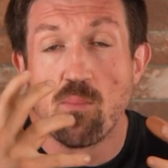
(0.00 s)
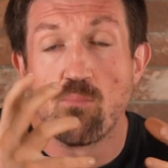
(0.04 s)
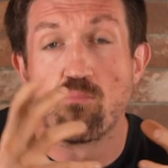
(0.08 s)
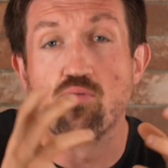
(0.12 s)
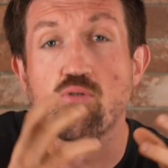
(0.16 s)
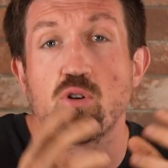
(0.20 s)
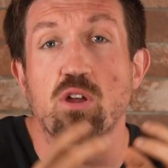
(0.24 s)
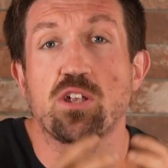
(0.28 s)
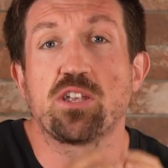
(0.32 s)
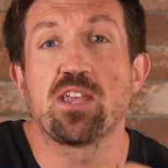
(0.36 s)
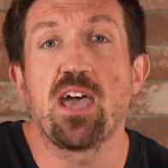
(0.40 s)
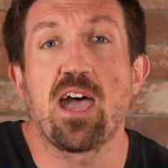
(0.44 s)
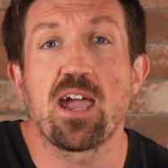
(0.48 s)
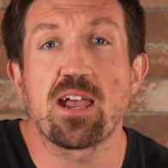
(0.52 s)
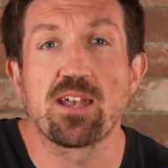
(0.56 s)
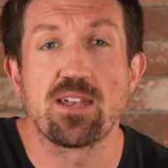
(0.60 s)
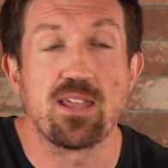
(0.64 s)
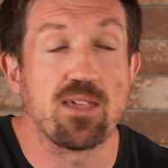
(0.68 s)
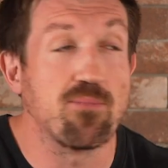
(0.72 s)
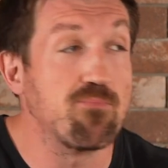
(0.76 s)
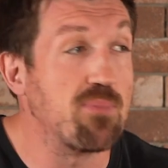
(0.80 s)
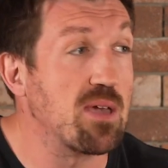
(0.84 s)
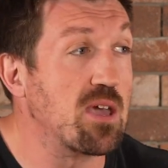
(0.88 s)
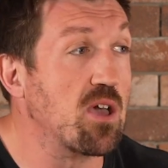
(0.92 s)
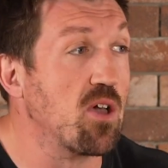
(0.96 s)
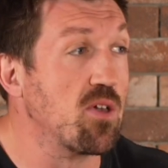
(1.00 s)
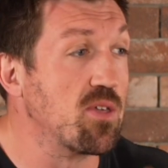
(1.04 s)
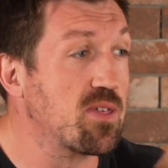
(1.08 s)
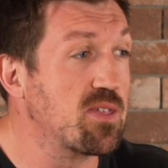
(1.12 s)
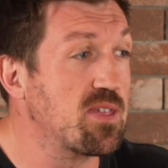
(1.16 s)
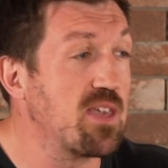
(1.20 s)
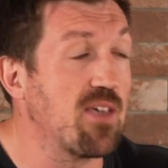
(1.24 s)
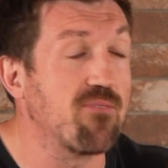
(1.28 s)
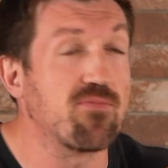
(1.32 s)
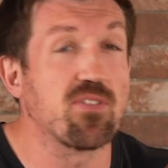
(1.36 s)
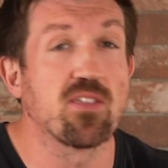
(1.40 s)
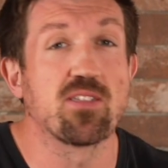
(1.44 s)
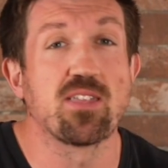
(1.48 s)
protecting, because
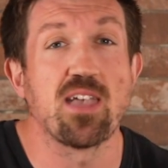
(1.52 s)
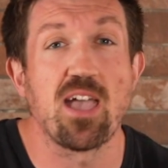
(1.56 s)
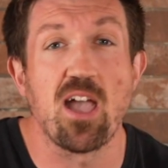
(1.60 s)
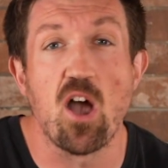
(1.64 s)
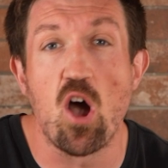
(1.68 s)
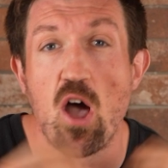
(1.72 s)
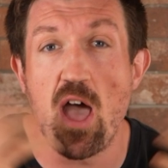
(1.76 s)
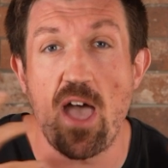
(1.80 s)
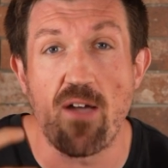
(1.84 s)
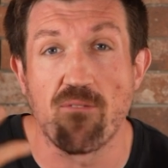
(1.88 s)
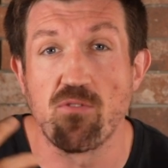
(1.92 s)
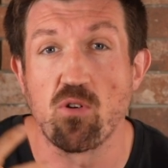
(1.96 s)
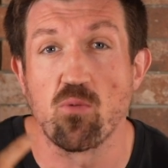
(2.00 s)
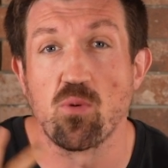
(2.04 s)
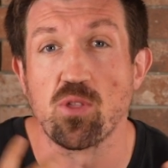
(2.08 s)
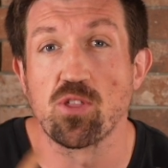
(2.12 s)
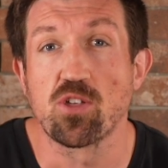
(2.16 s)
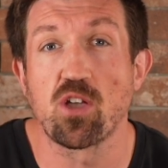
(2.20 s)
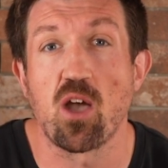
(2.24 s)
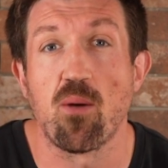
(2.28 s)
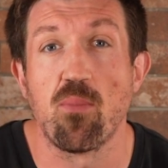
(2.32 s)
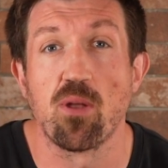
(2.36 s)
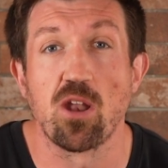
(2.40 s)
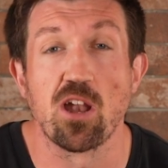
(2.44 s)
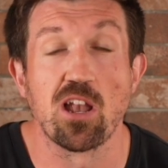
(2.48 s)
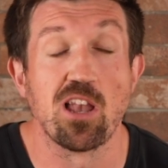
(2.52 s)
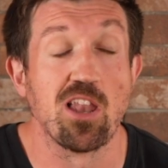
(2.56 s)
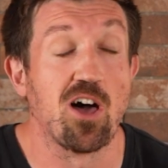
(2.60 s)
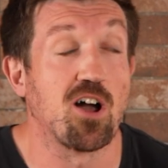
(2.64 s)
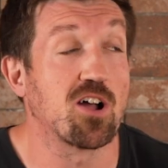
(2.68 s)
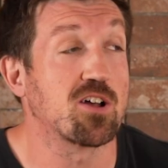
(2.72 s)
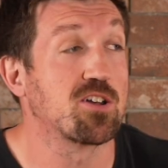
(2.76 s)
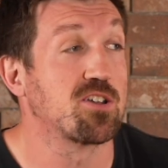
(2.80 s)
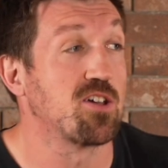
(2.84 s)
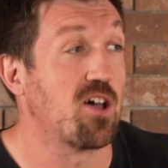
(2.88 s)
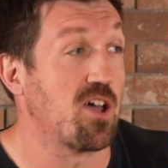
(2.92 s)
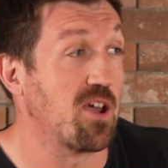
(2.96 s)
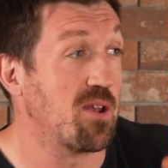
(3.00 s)
safe to say everyone's coming out of
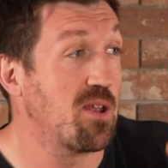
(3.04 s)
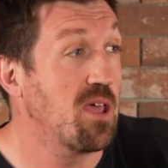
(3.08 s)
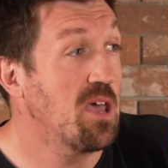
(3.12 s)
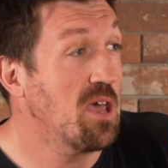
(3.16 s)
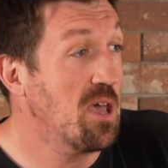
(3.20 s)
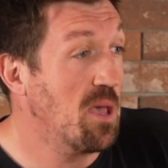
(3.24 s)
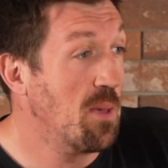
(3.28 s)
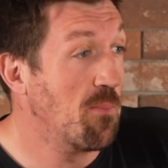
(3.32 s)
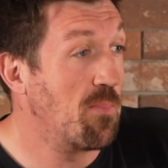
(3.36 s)
lockdown.